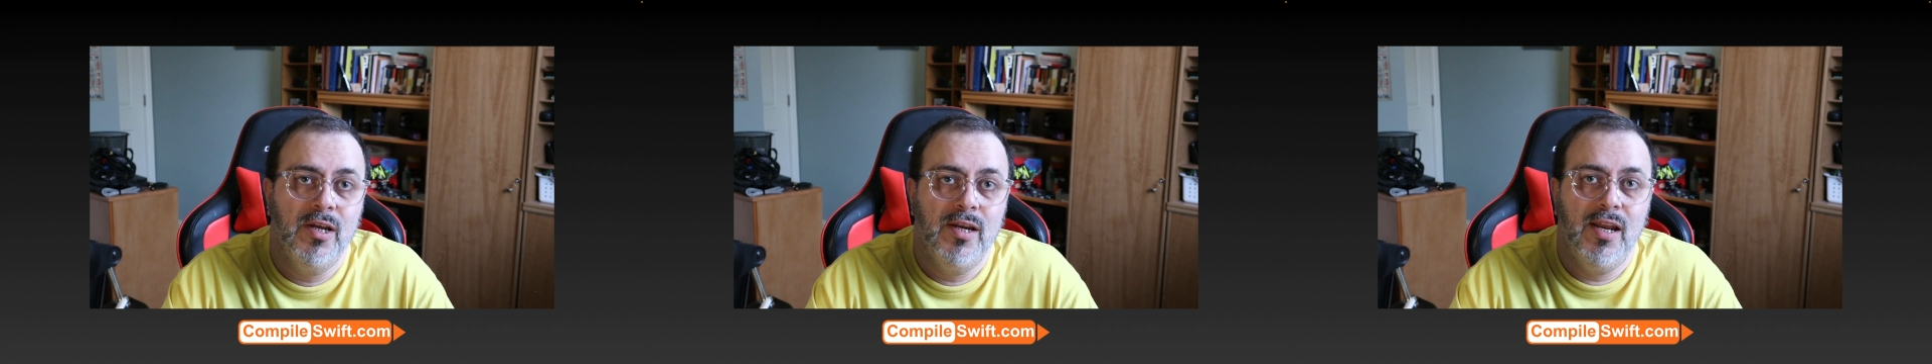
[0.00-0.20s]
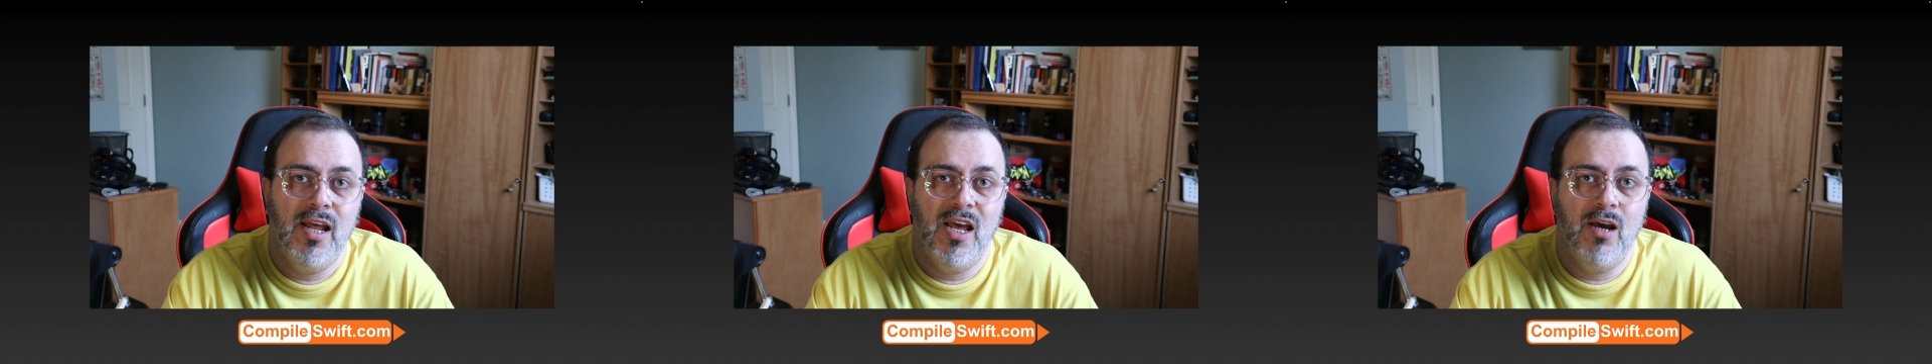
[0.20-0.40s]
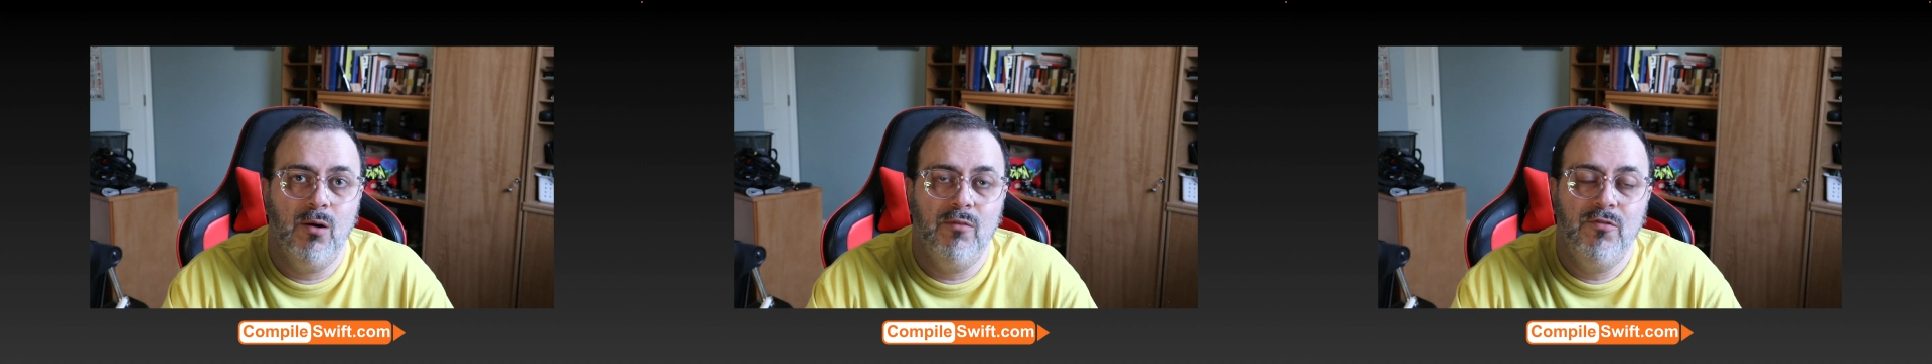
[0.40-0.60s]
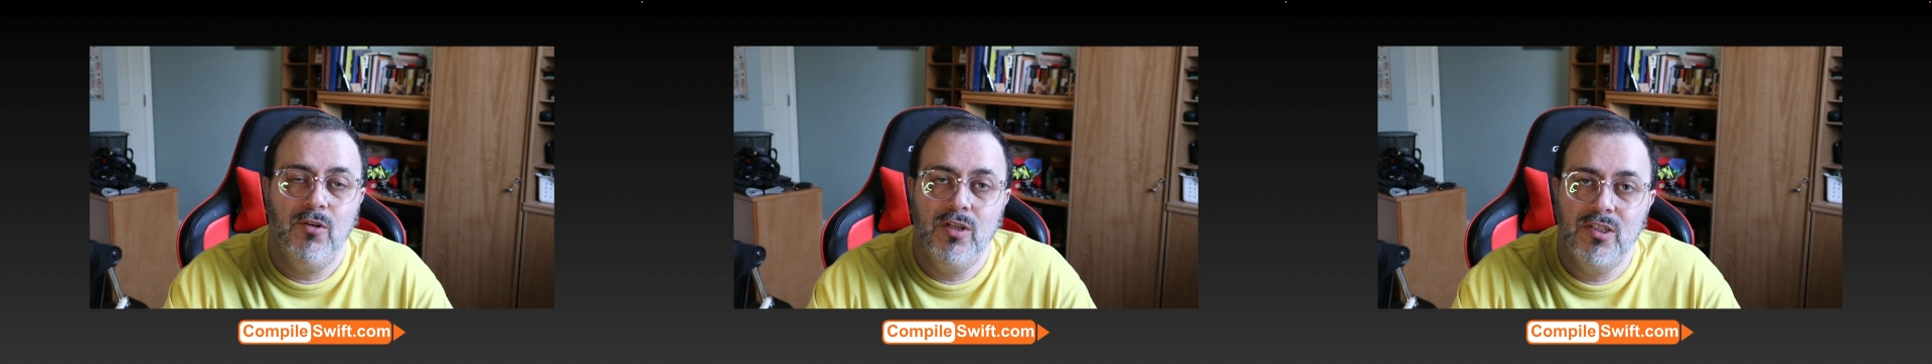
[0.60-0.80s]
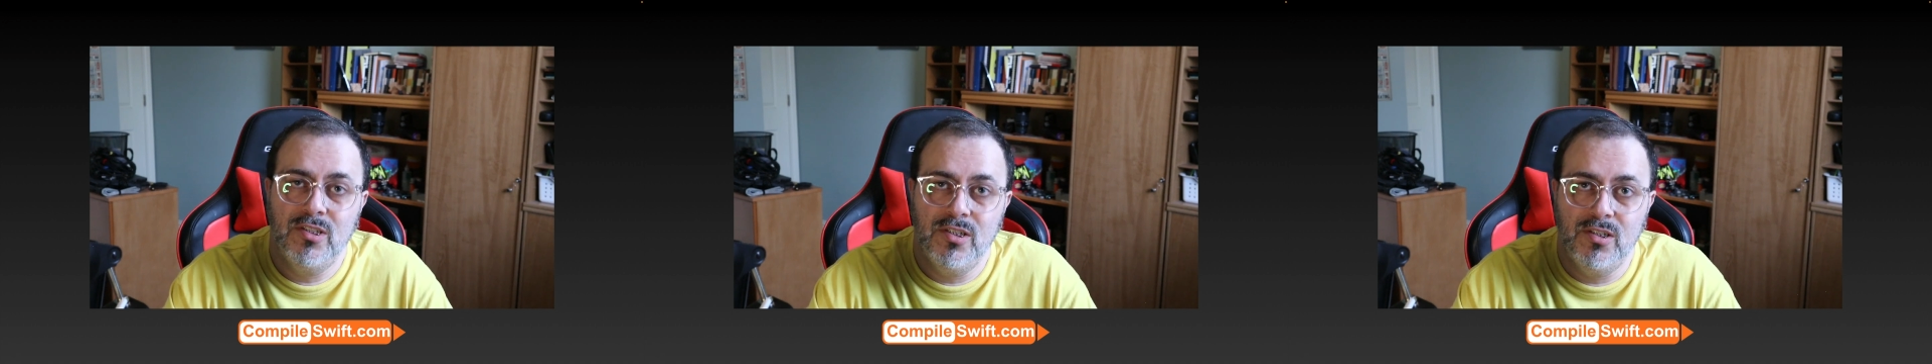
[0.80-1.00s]
Now, if you're
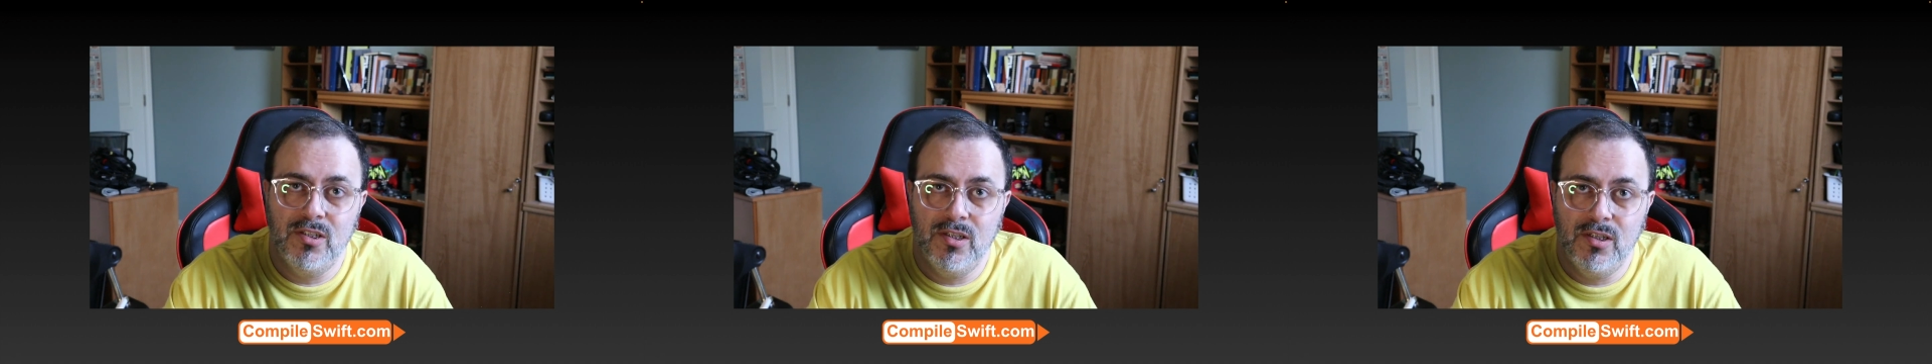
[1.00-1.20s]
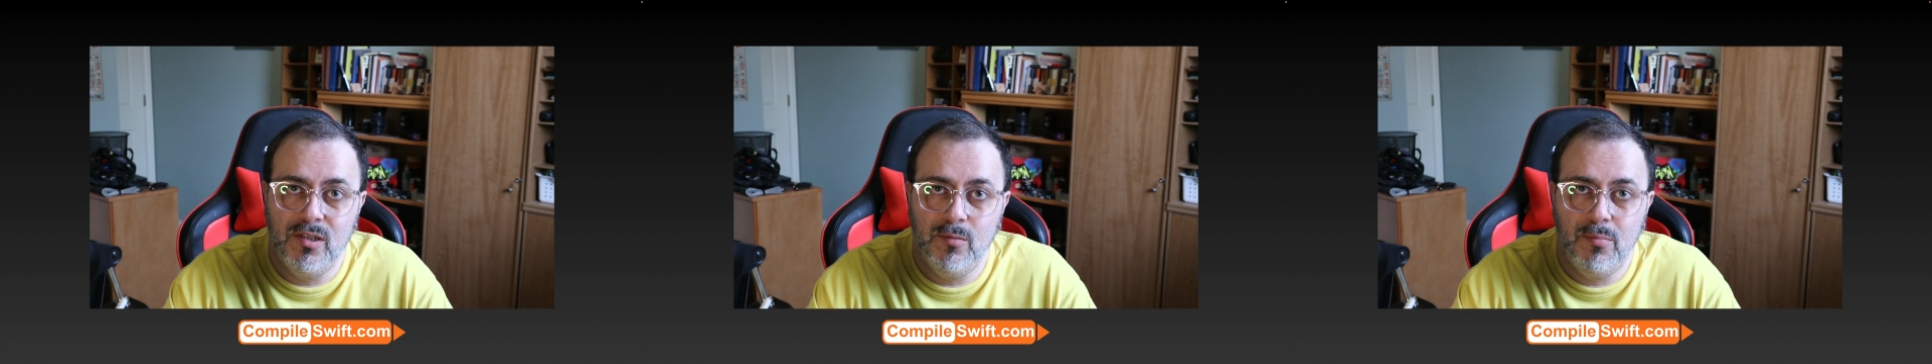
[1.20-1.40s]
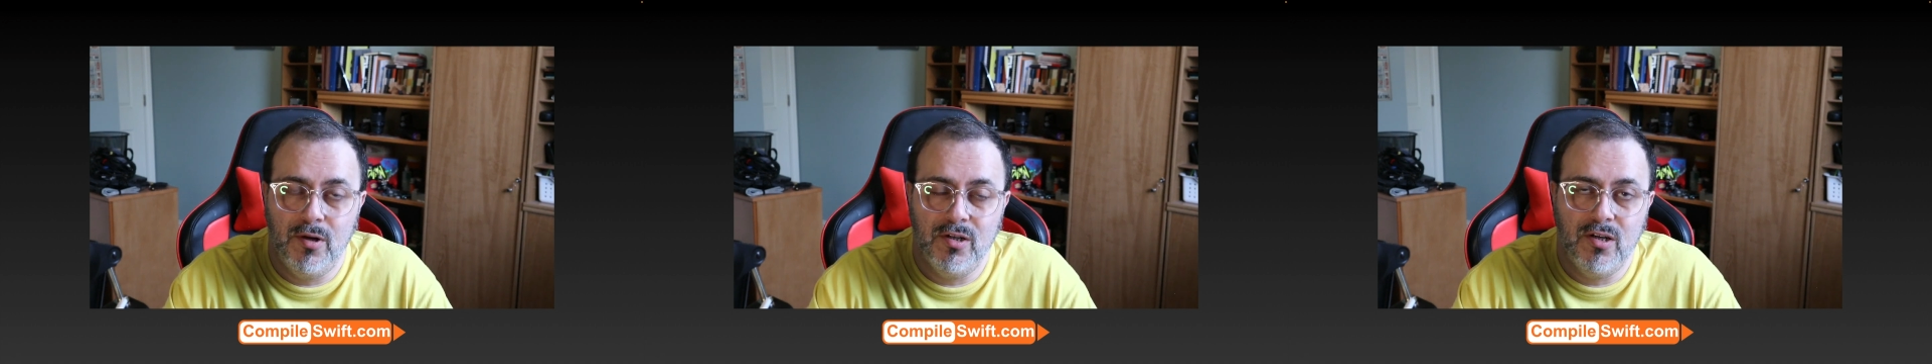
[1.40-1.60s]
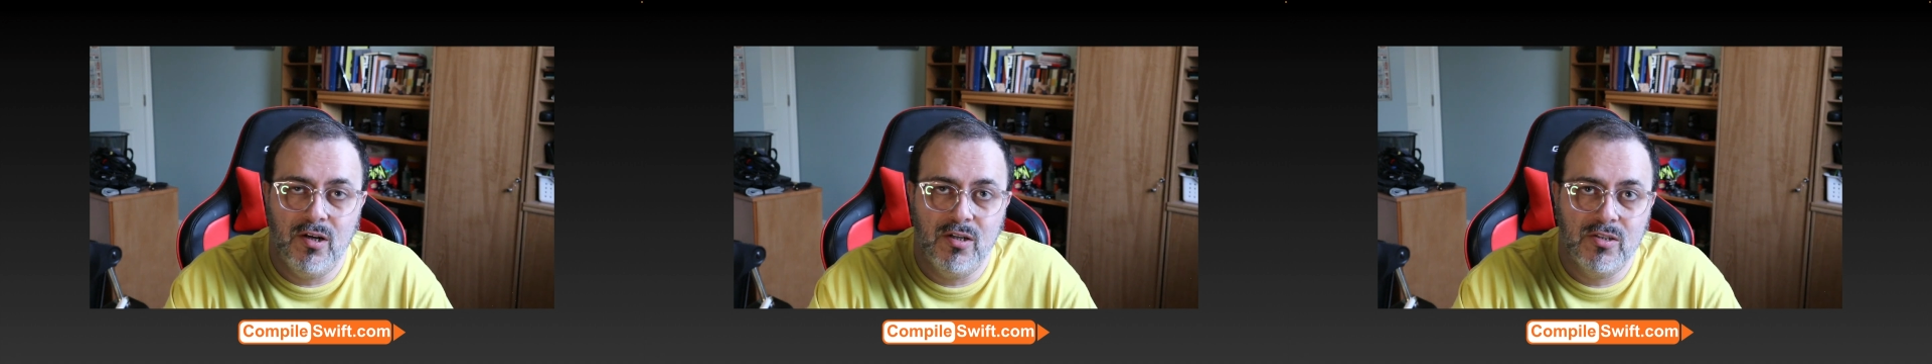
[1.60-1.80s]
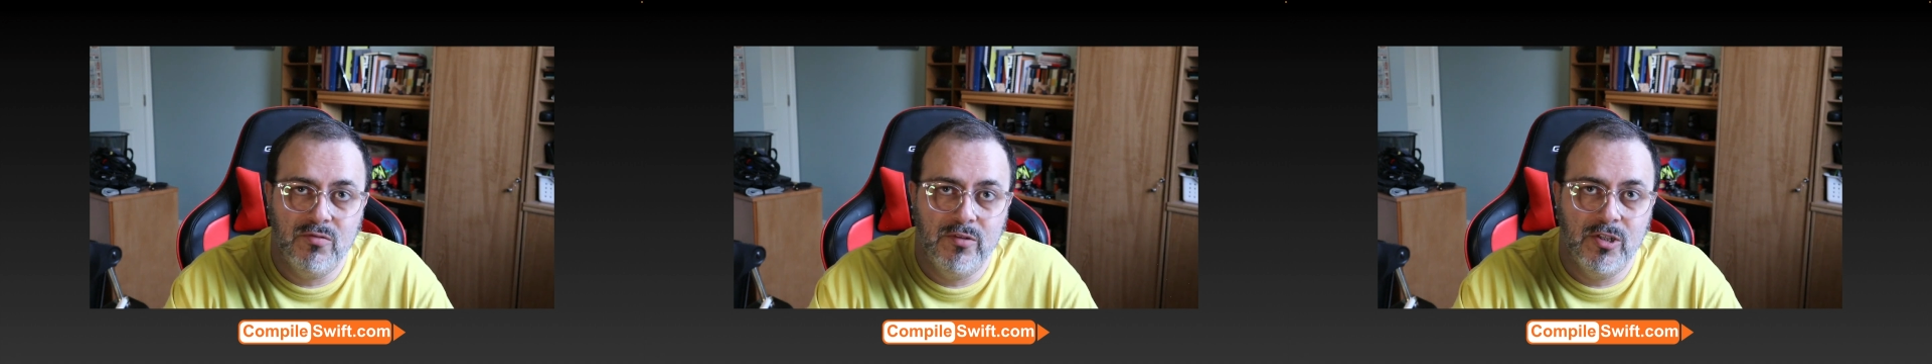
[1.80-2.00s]
listening to the
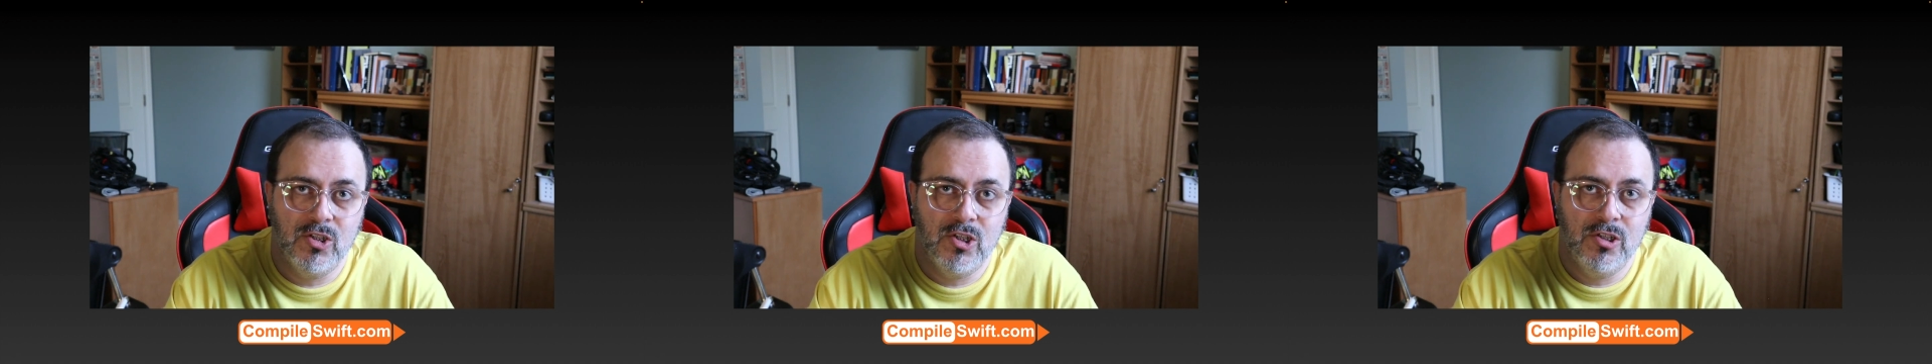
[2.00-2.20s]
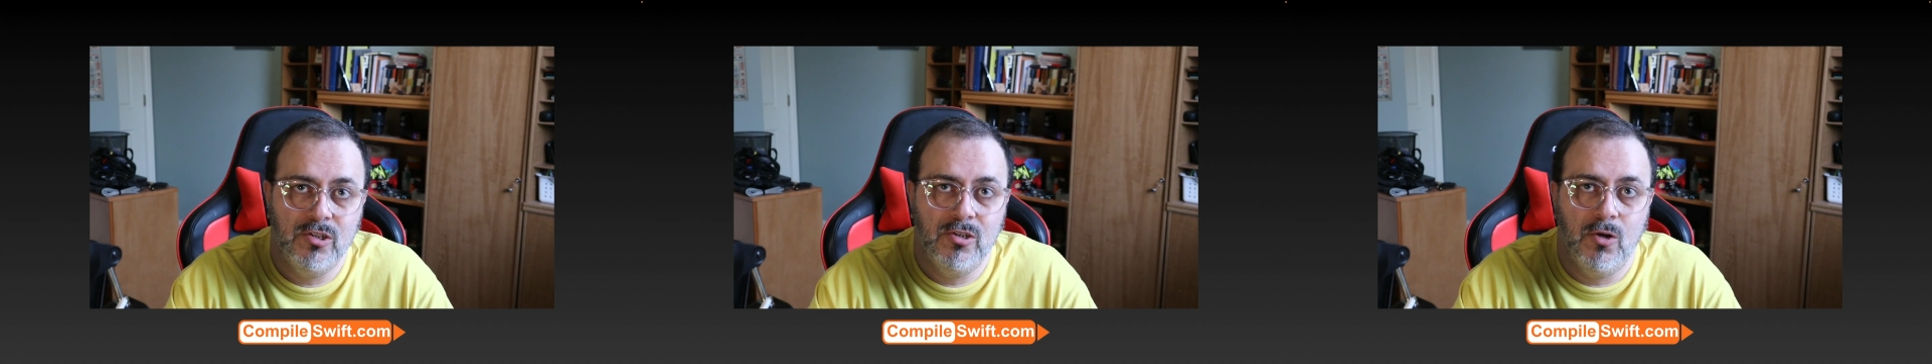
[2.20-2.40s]
podcast version,